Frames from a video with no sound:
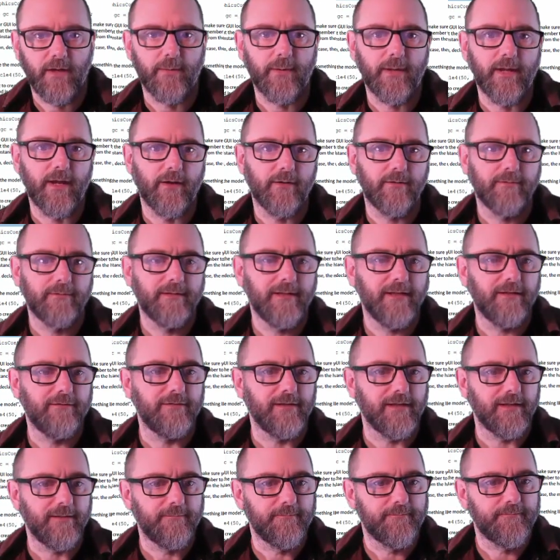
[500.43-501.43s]
There we go.
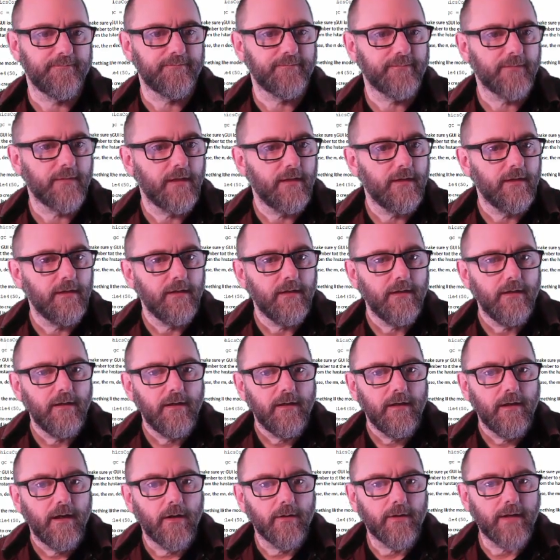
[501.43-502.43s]
Lovely.
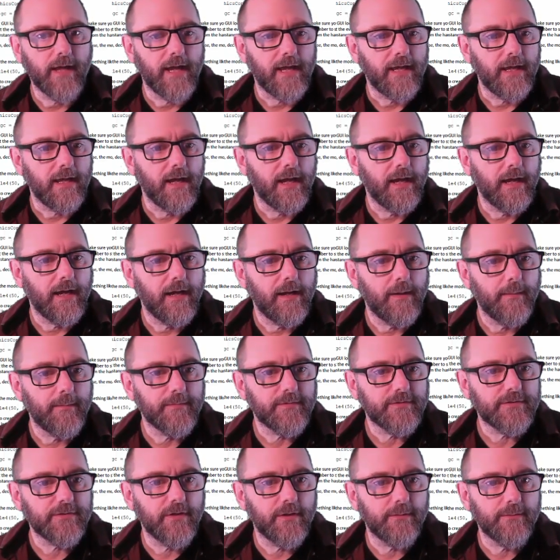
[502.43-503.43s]
Okay,
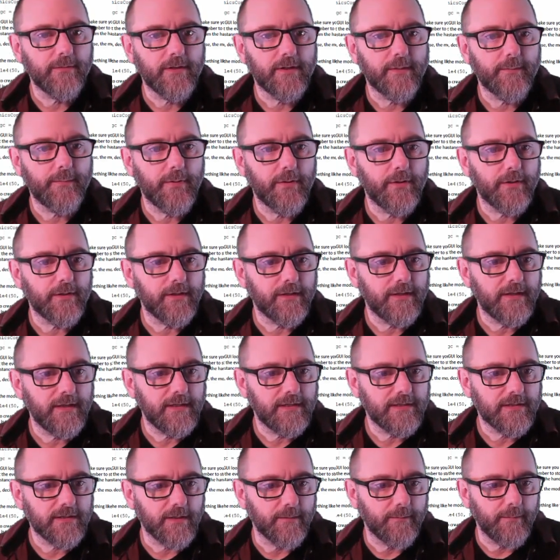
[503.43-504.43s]
so I'm going to put
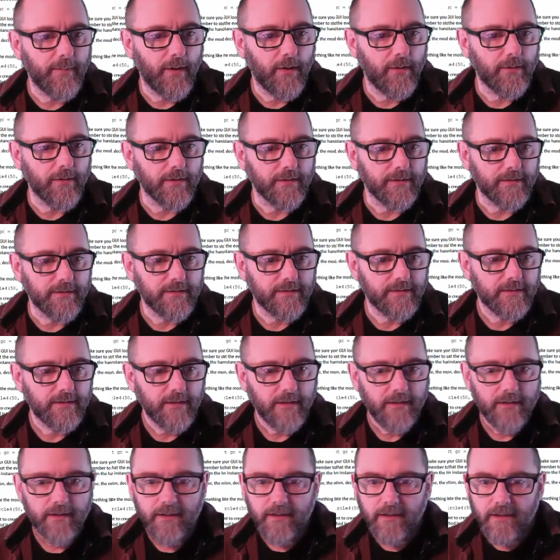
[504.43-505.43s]
these components.
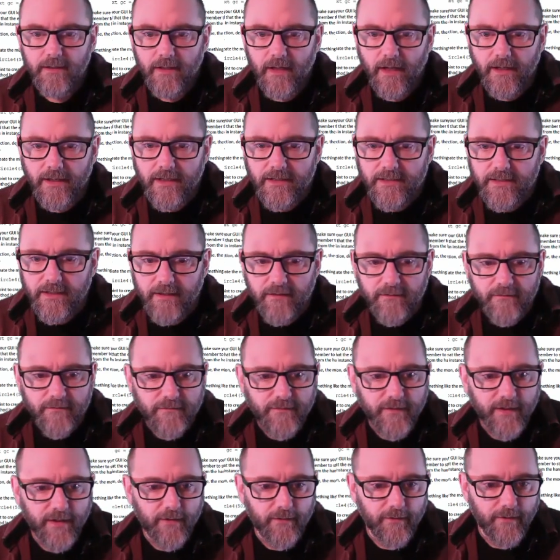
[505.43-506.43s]
I need to
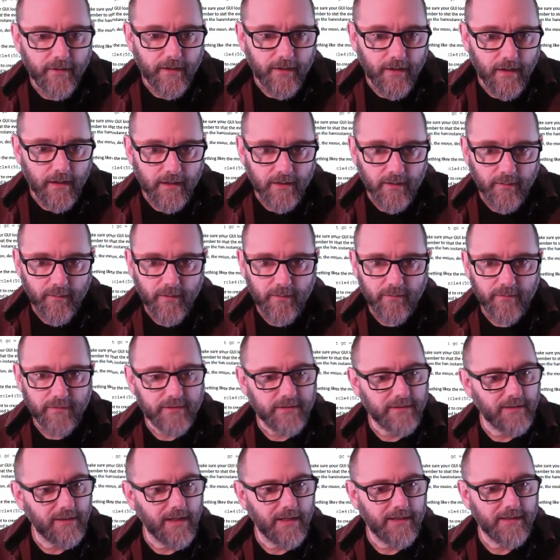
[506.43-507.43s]
configure it a little bit. We're
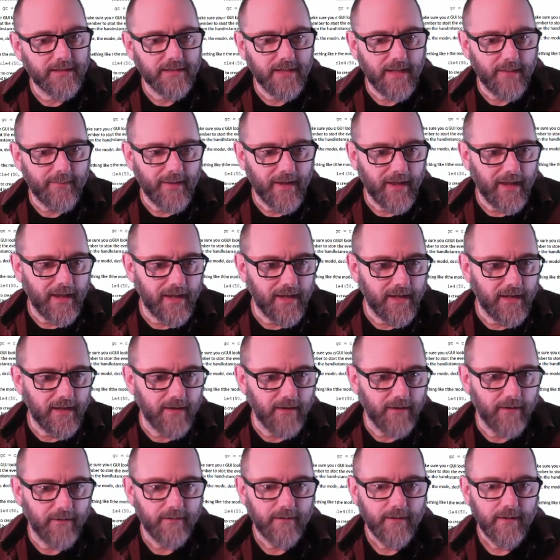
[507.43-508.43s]
still on step A
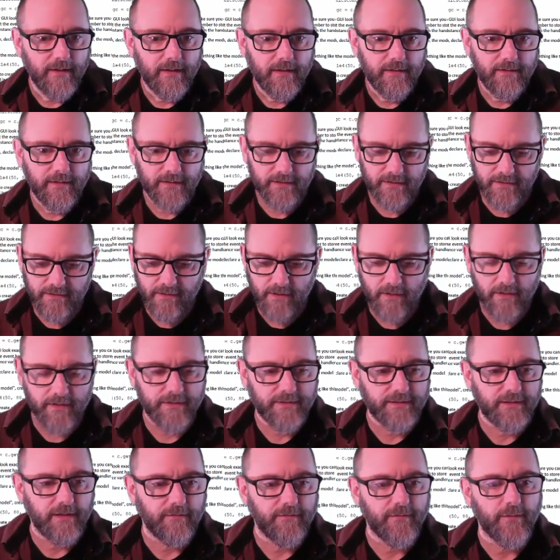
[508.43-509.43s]
here. This is all
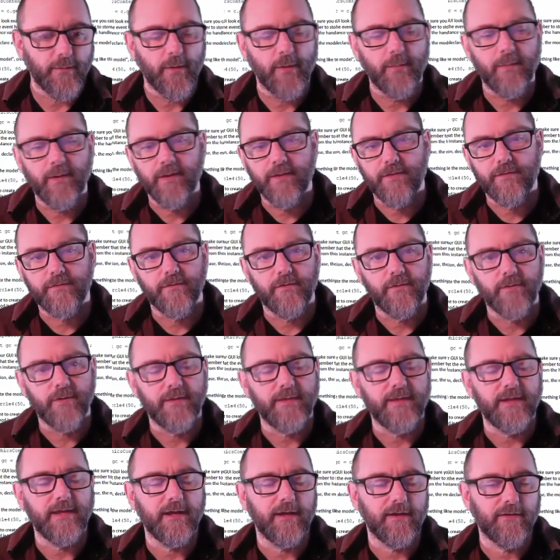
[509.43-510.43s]
the stuff that we went through
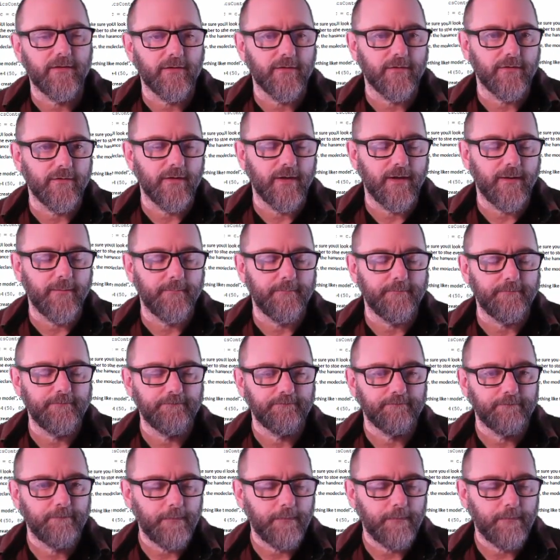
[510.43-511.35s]
in the other